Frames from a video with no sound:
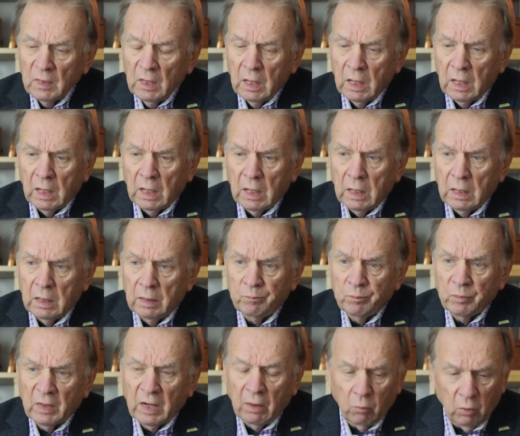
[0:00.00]

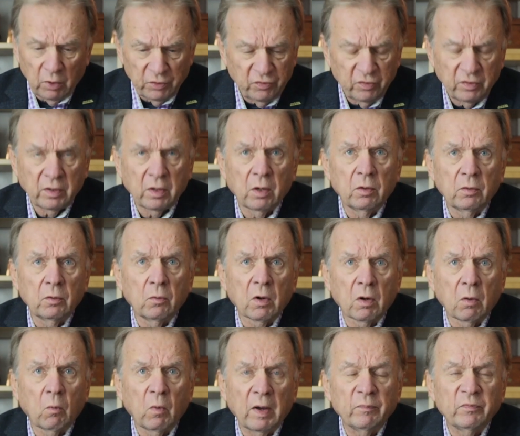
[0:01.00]
Um, I want you to go to
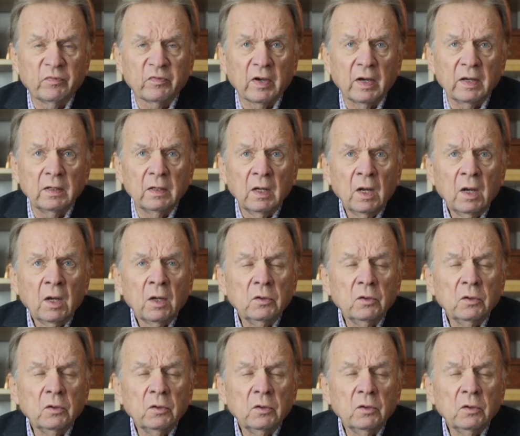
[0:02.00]
our website.